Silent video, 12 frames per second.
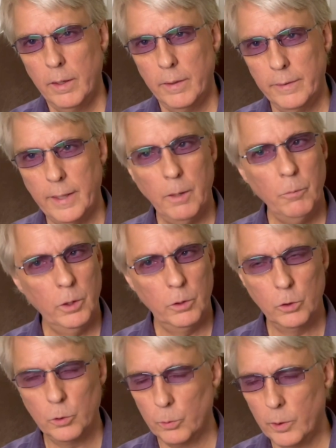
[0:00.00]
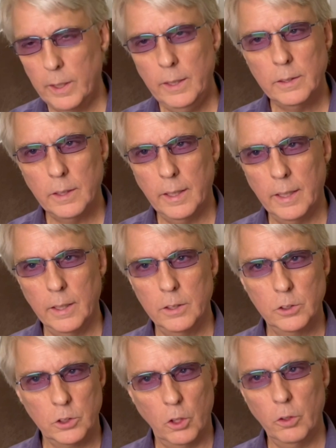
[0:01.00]
That went great and
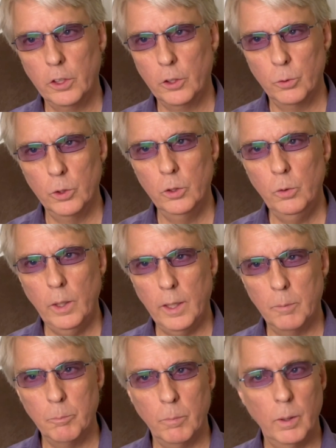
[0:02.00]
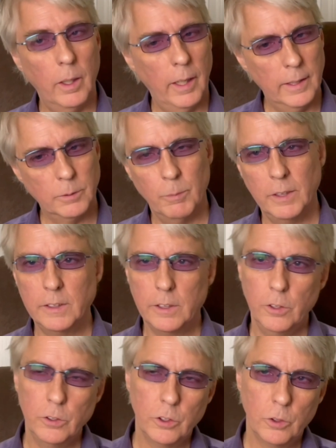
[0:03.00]
slowly grew, and as my
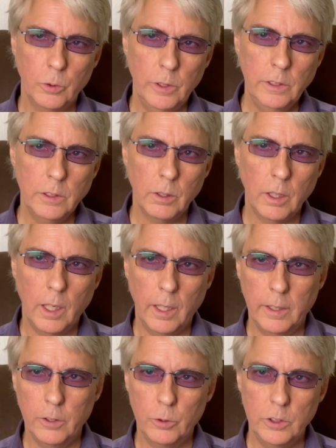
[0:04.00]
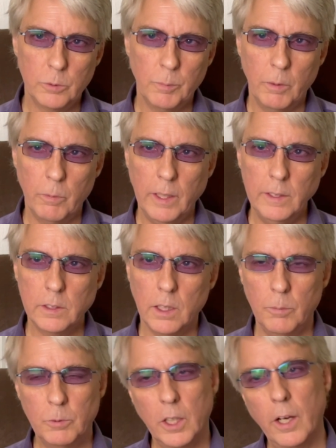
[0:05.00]
skills increased, I increased my rates
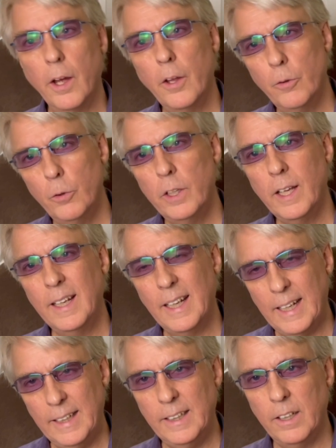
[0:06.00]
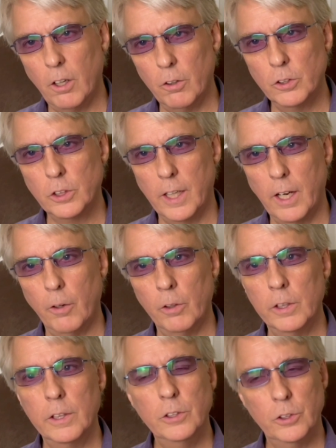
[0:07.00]
up to $180 an
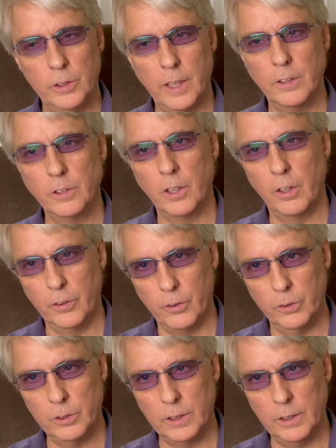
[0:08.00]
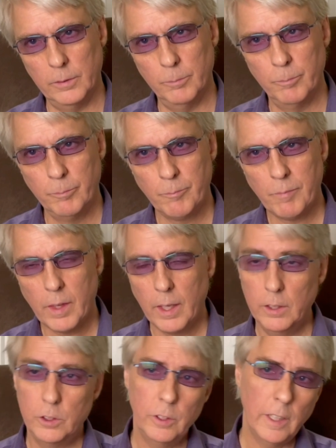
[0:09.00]
hour in 2013.
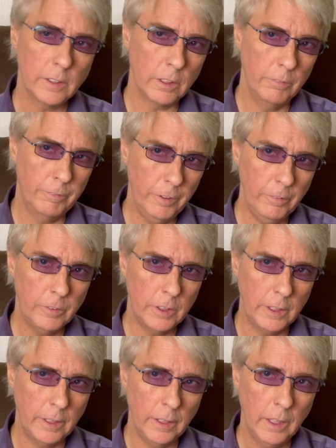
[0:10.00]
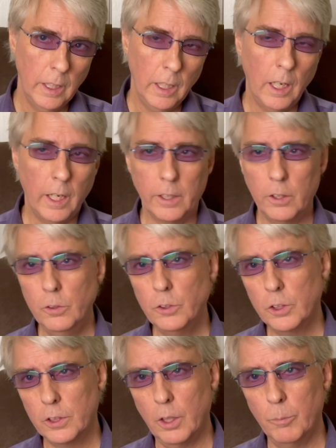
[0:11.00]
In 2015, I closed
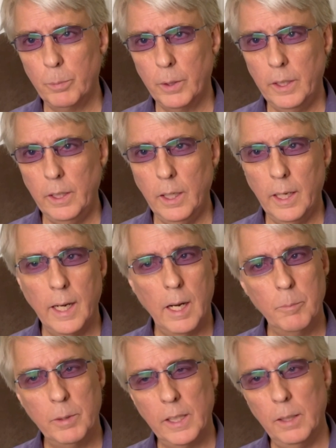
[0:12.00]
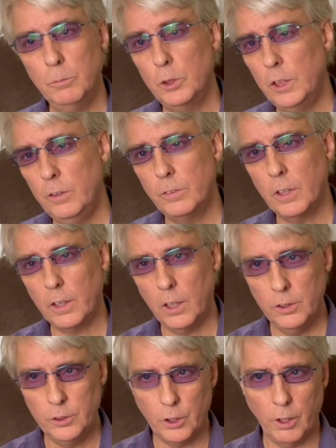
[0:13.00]
the company and I became Chief
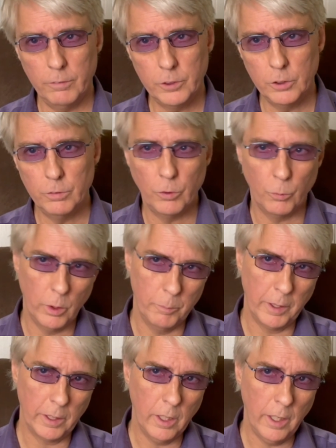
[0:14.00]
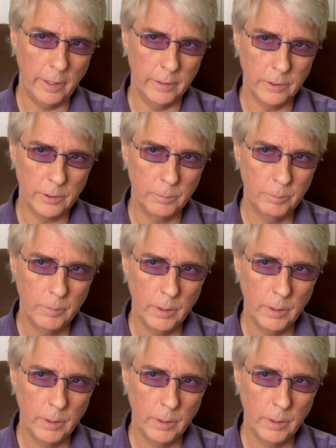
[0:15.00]
Technology Officer for one of my clients.